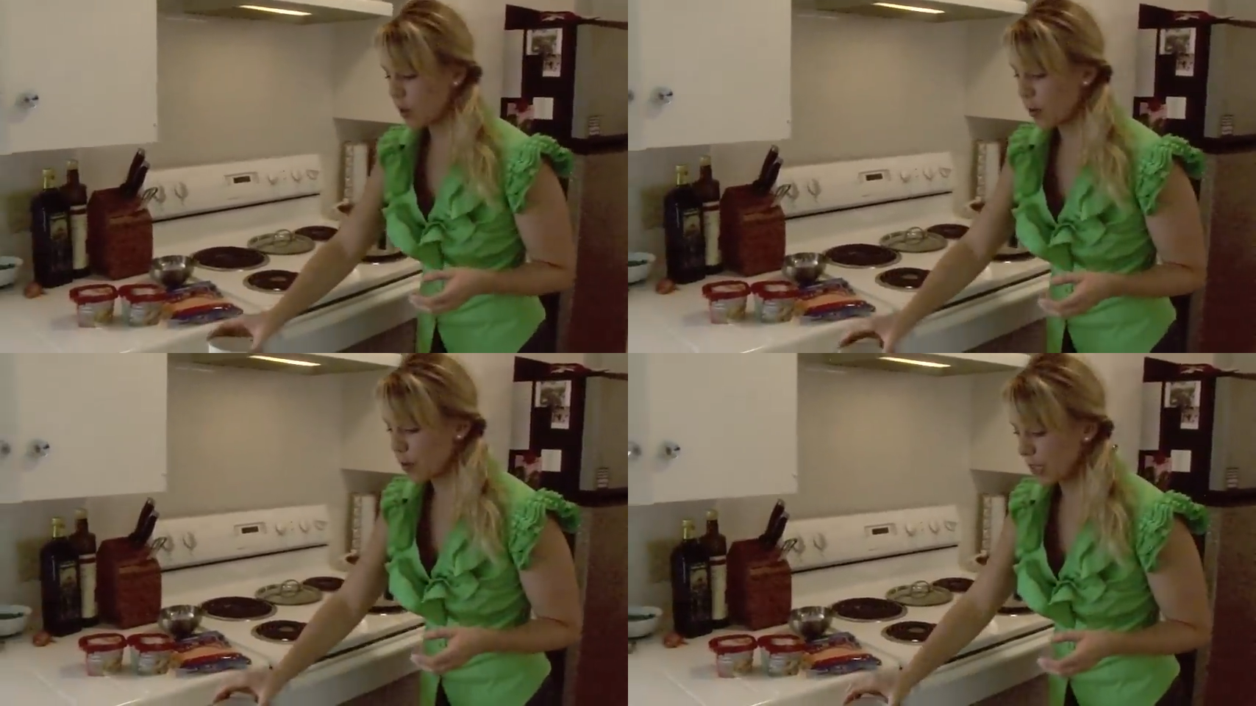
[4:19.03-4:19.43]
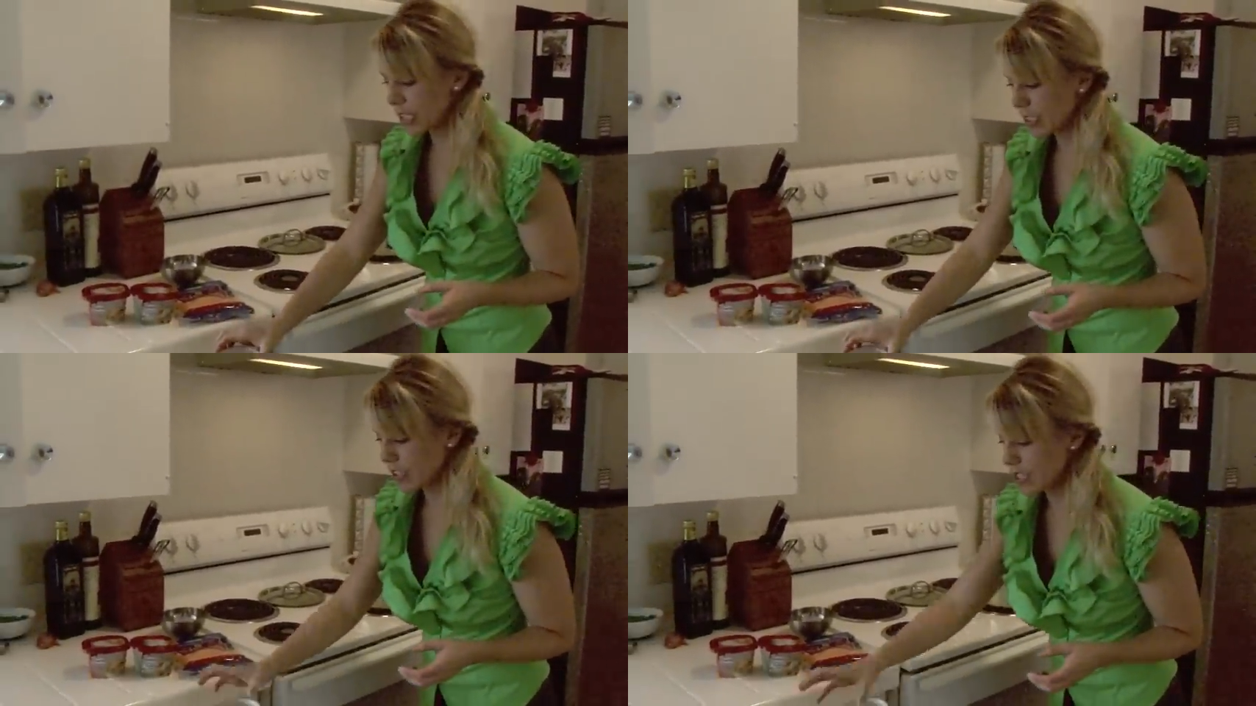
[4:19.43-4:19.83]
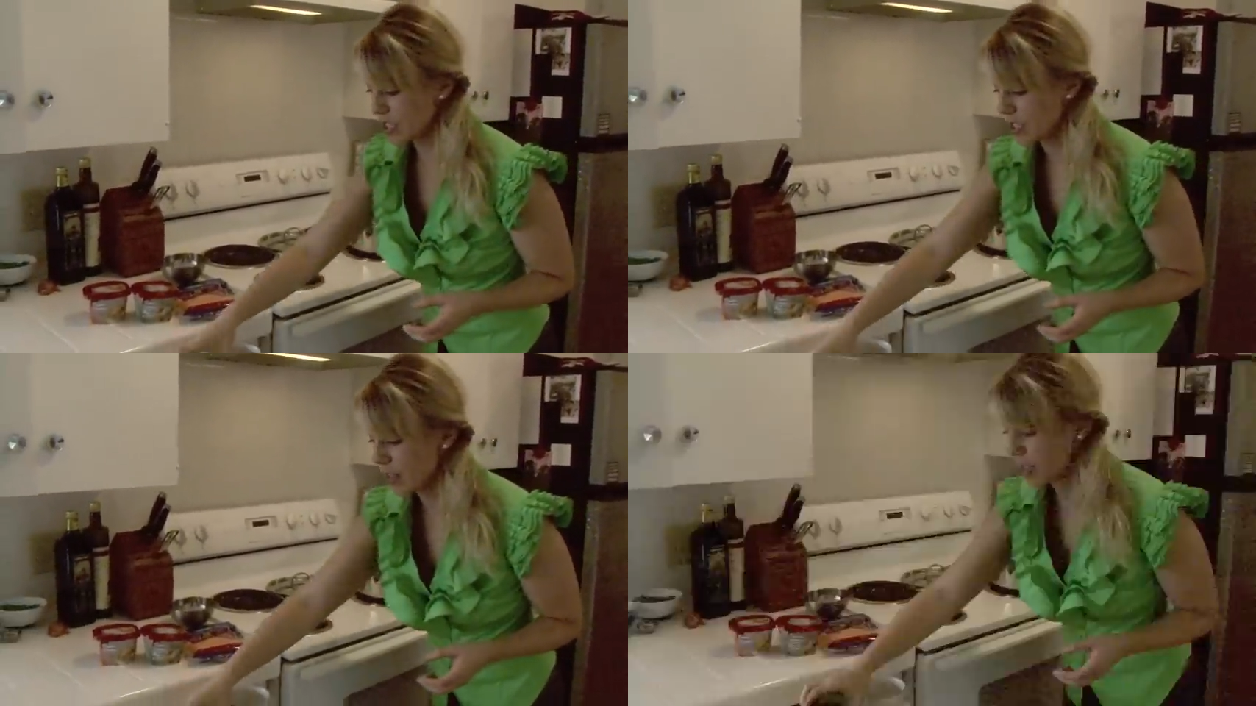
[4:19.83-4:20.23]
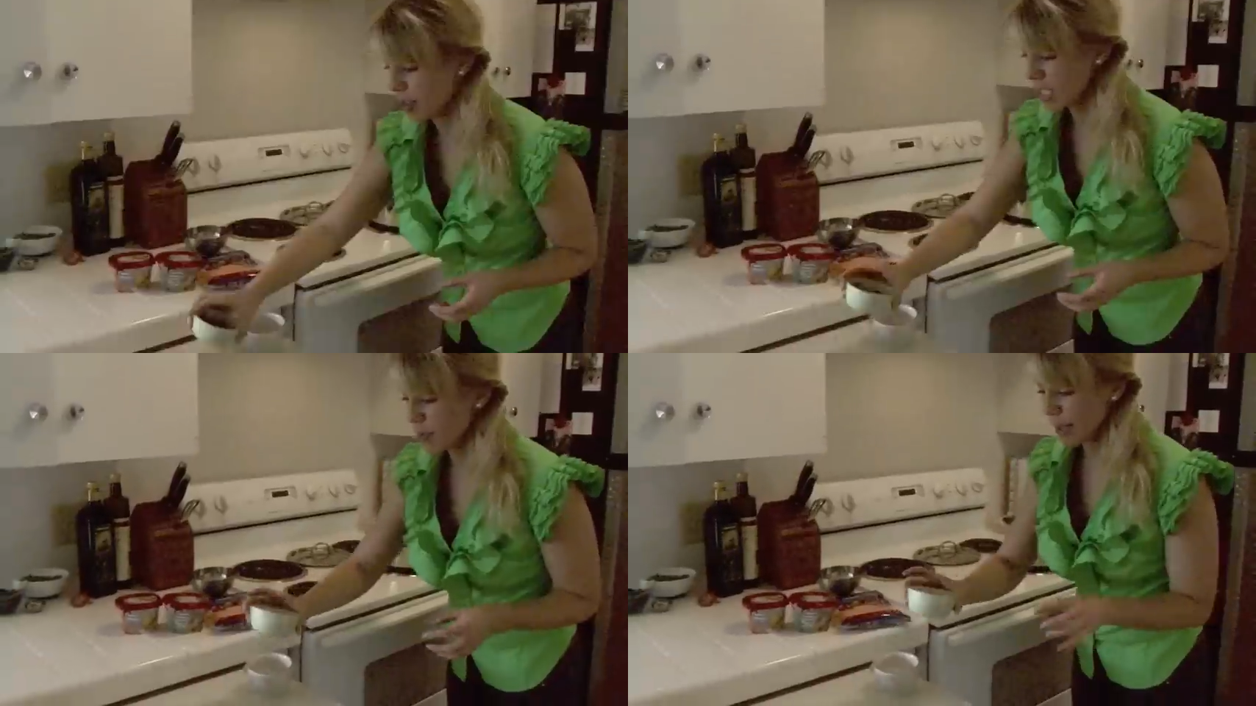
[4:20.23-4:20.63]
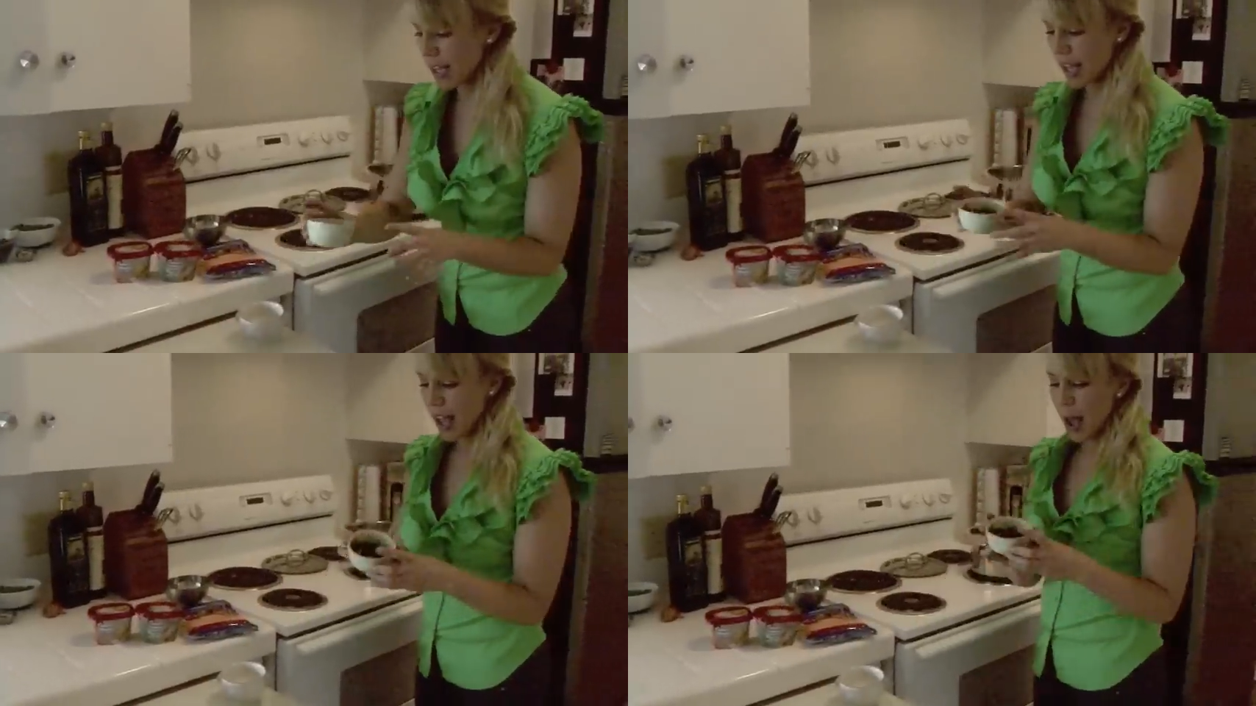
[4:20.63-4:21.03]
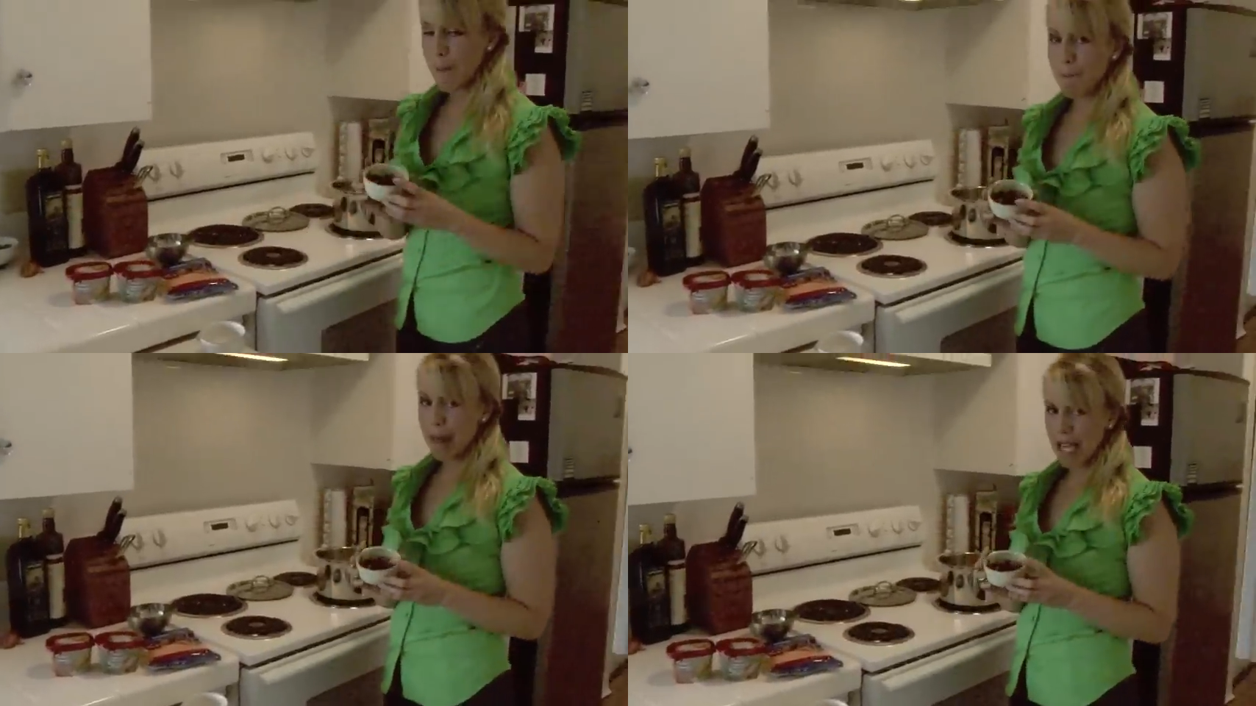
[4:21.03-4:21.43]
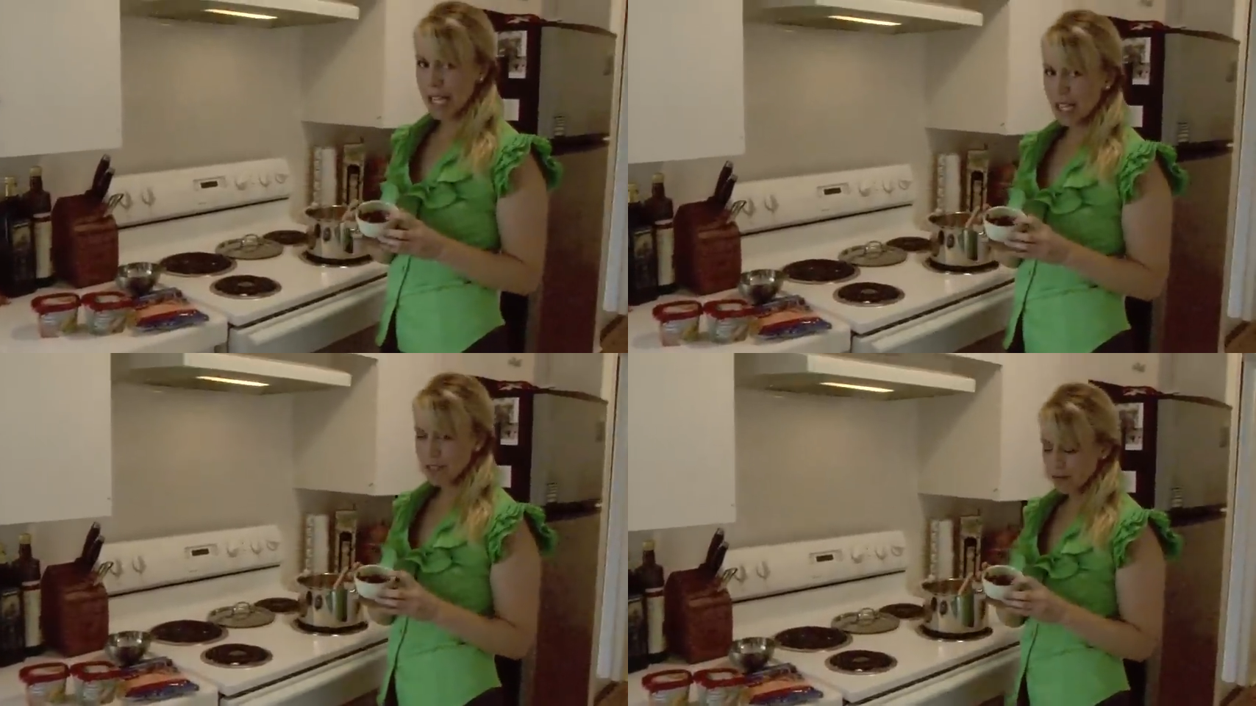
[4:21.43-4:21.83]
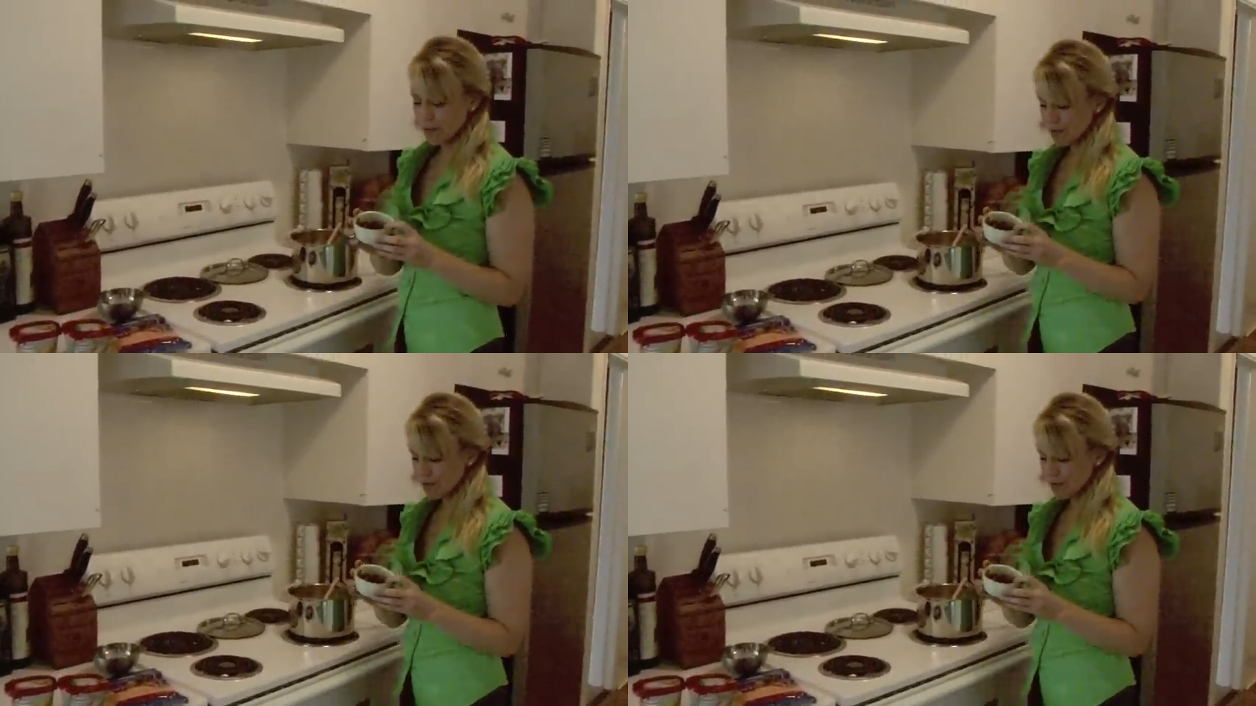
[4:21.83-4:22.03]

they're really delicious in this recipe. Bacon.